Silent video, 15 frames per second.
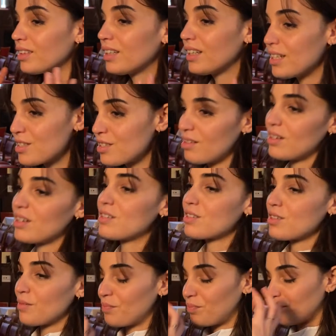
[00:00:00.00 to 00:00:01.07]
it's a,
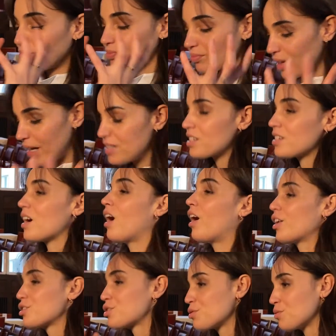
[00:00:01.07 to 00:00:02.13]
it's a, um, it's
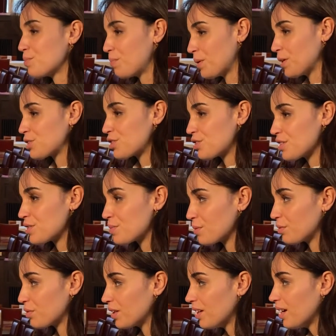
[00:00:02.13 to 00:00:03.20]
hard to pitch this
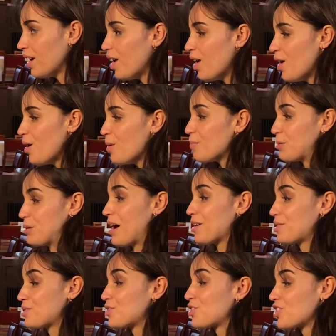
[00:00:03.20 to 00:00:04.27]
movie, but I
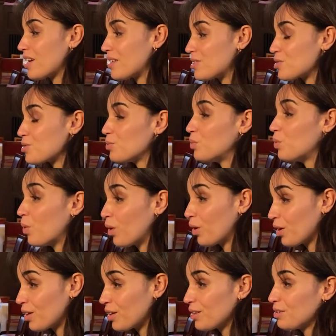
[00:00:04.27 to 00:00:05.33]
had the chance to
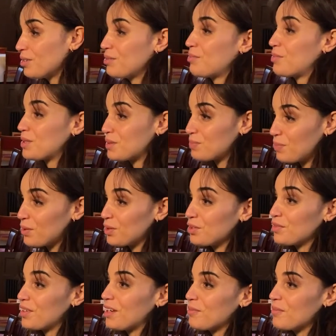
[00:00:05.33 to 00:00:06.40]
work with both
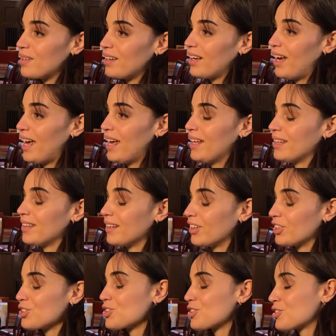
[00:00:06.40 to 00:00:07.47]
of them, and they
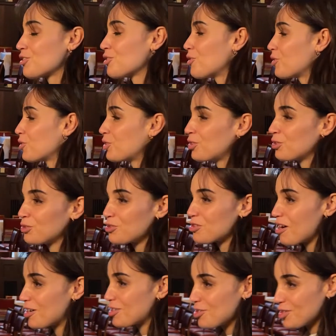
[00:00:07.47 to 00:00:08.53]
are so huge
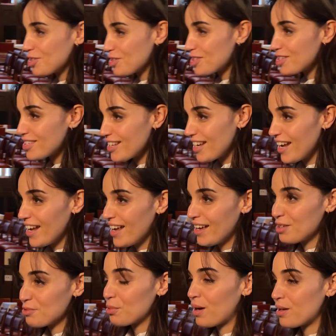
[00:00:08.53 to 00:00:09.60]
actors,
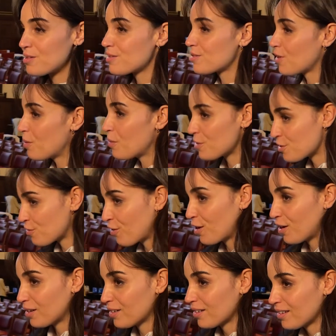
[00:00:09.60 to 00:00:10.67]
and we had so much
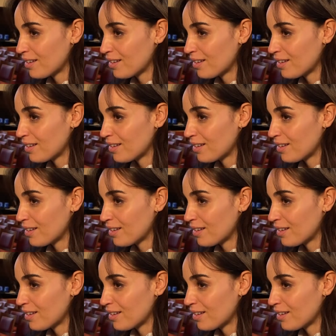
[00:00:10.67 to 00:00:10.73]
fun.